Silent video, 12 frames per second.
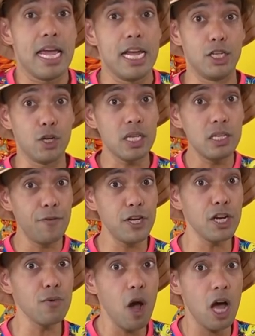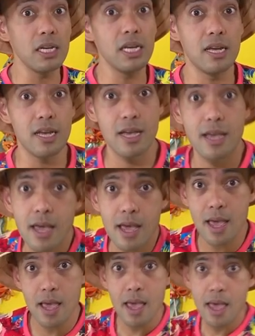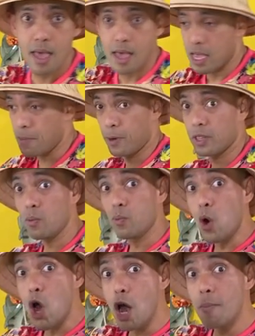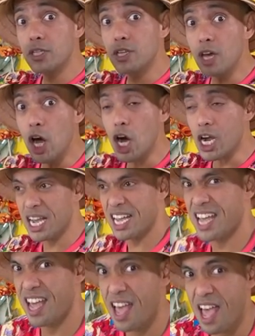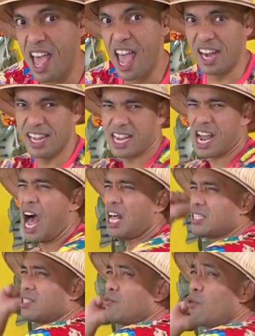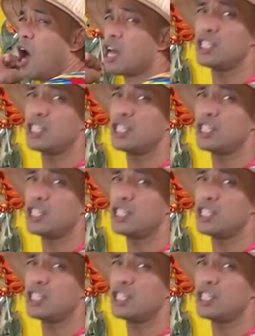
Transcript: he took his fishing rod he put the worm onto the hook and he cast the rod